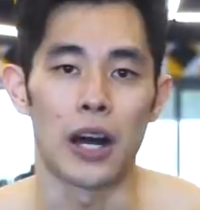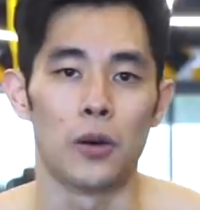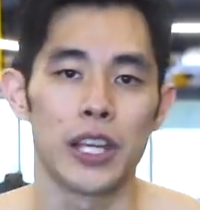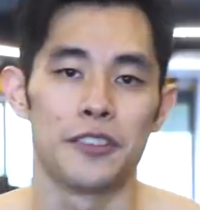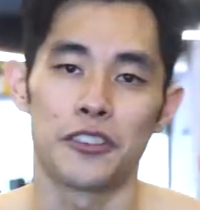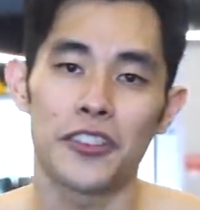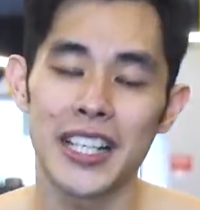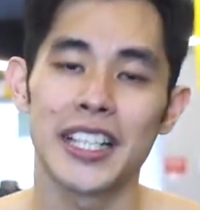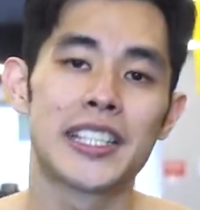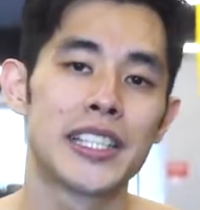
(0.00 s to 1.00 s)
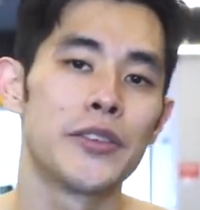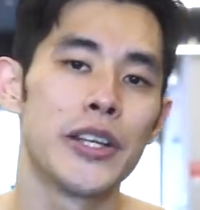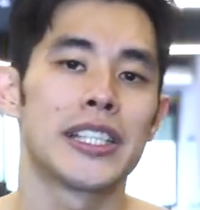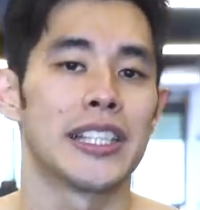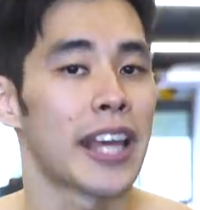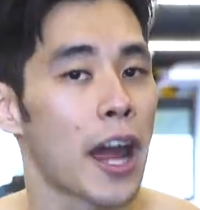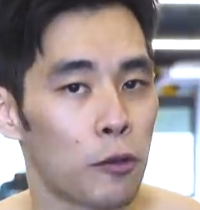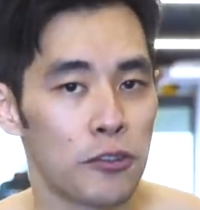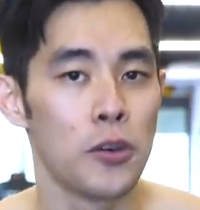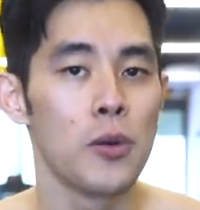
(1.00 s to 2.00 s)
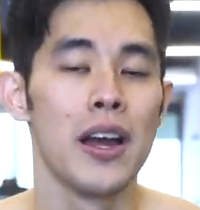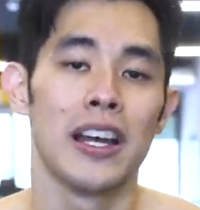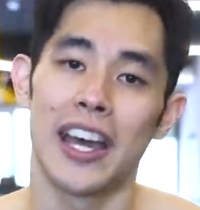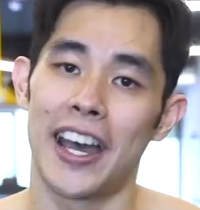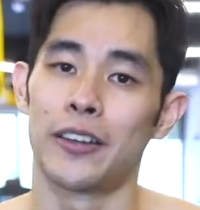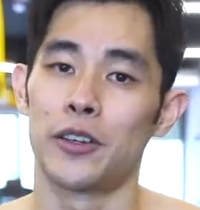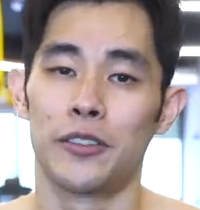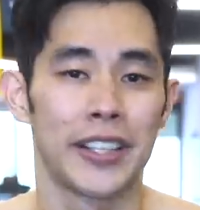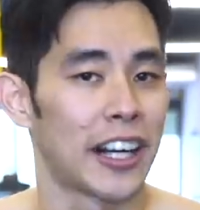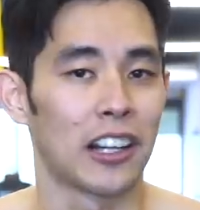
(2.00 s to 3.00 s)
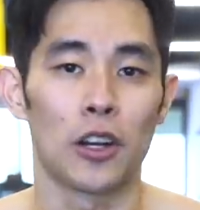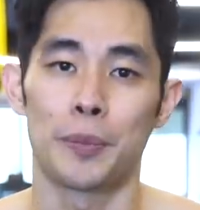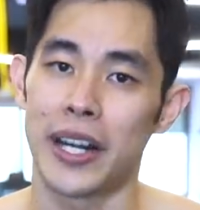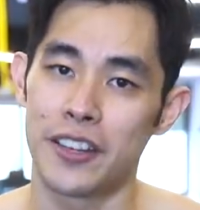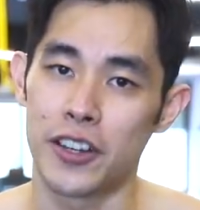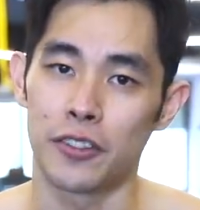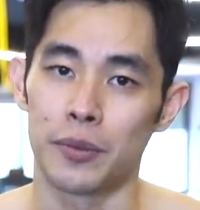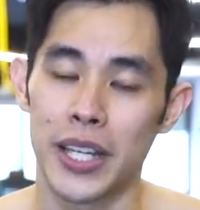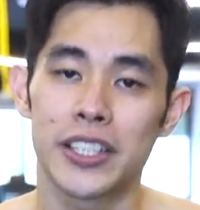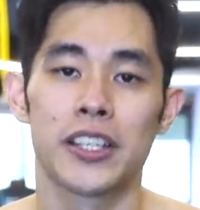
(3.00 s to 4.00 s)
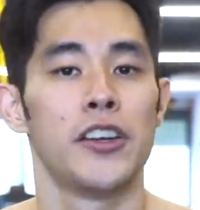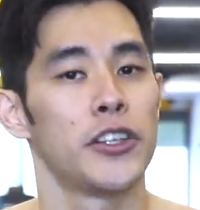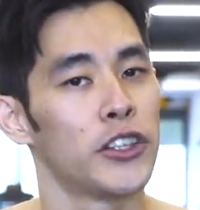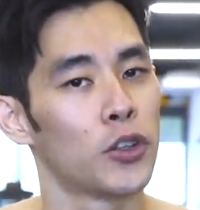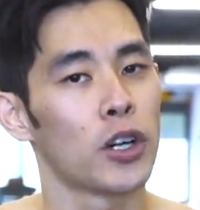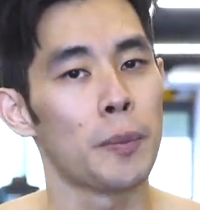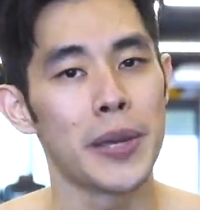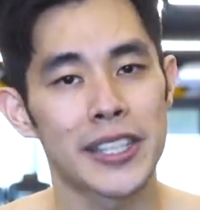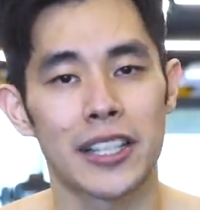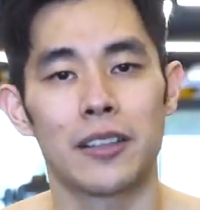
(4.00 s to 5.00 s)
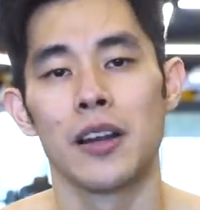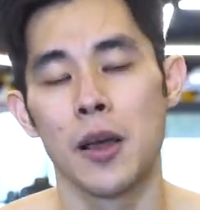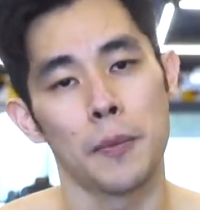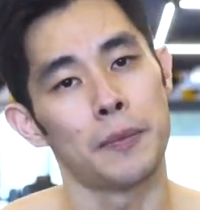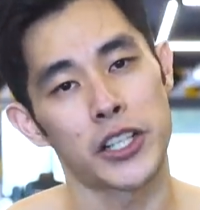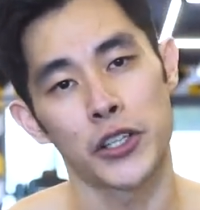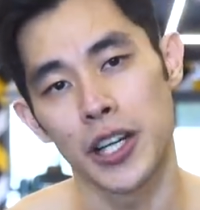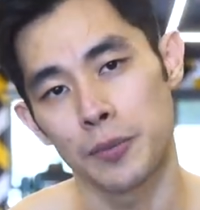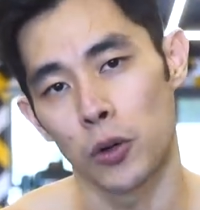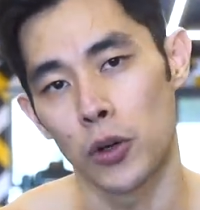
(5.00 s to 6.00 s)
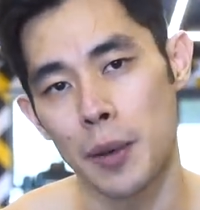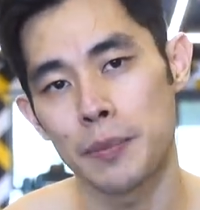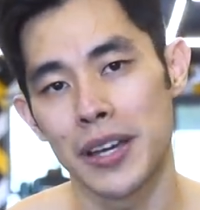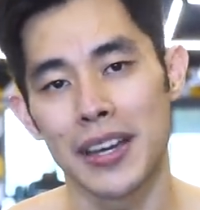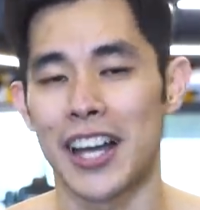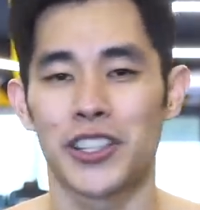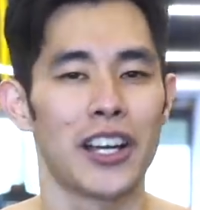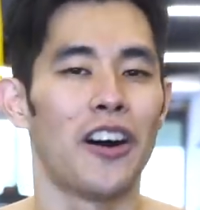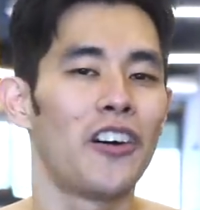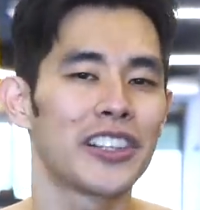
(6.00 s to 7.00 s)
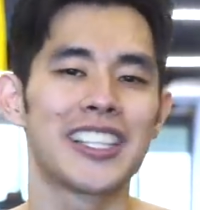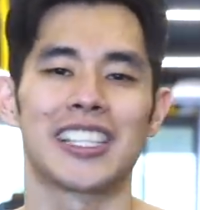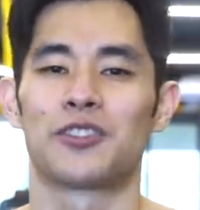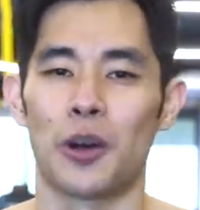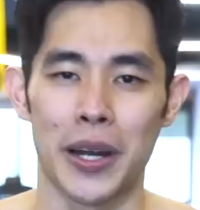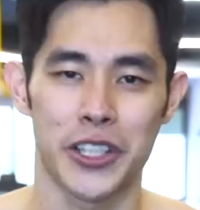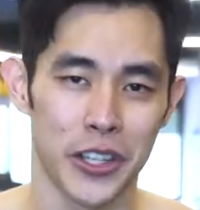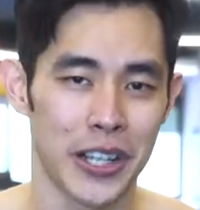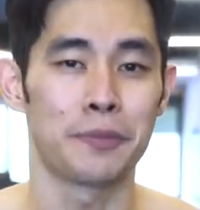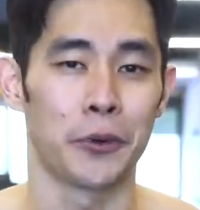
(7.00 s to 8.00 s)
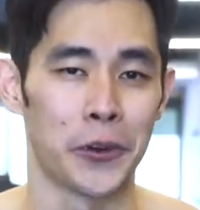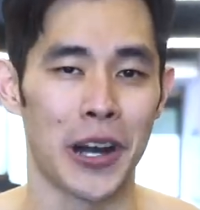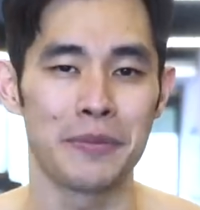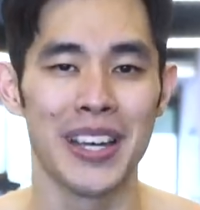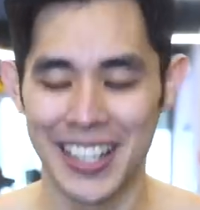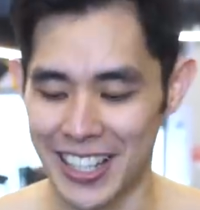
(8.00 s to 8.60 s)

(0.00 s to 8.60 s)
Now, if you find this series is helpful and you get a lot of benefit from this, you don't want to miss out my training program. Actually, all this is from my training program.